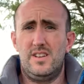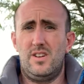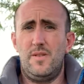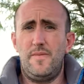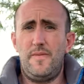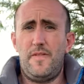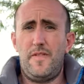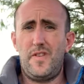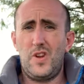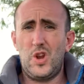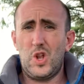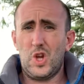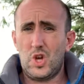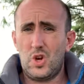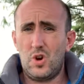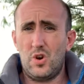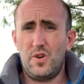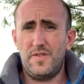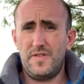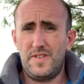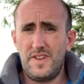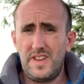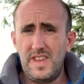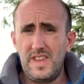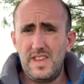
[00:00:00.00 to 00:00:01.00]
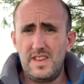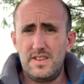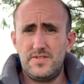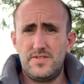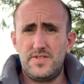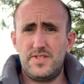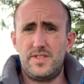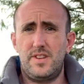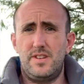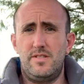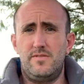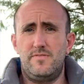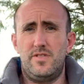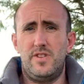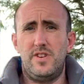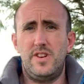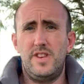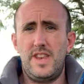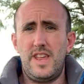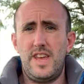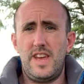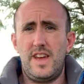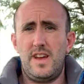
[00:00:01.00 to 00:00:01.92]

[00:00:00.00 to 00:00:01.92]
I'm full of coffee, so right